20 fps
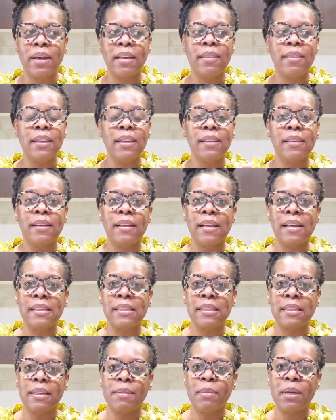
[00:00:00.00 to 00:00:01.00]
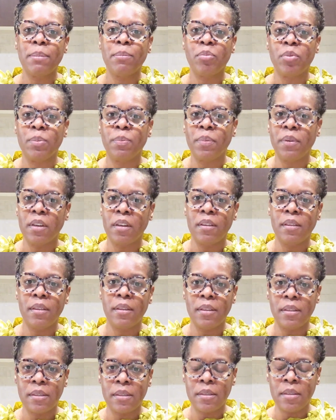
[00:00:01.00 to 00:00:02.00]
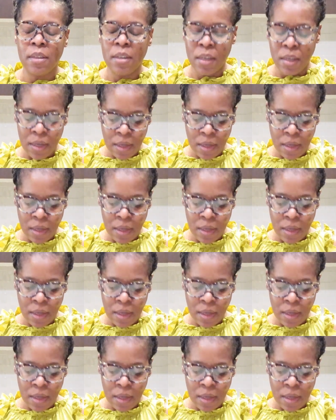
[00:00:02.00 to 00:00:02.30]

I think the last time I prepared this